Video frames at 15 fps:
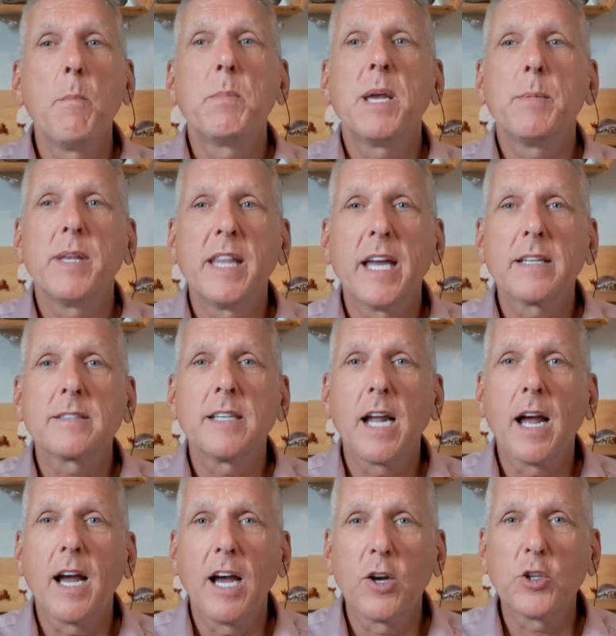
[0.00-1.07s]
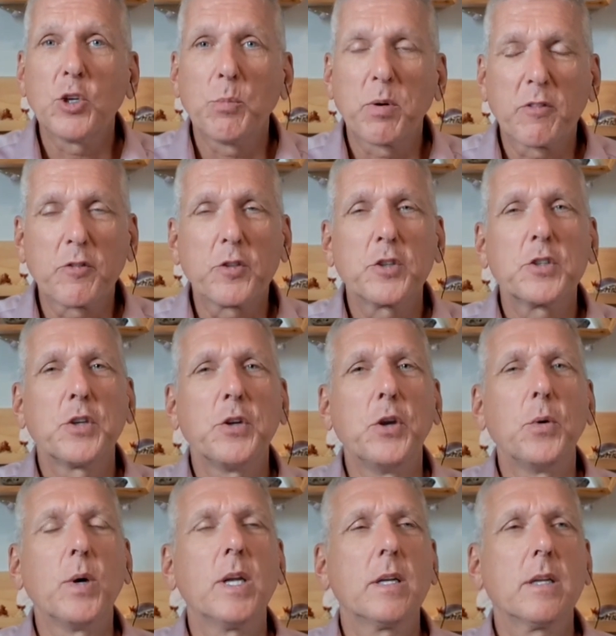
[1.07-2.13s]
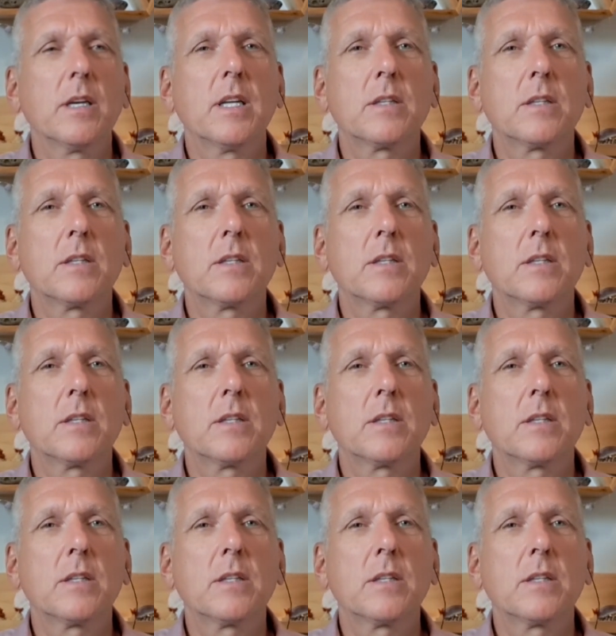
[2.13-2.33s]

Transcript: Maybe that's not how you prefer to do it.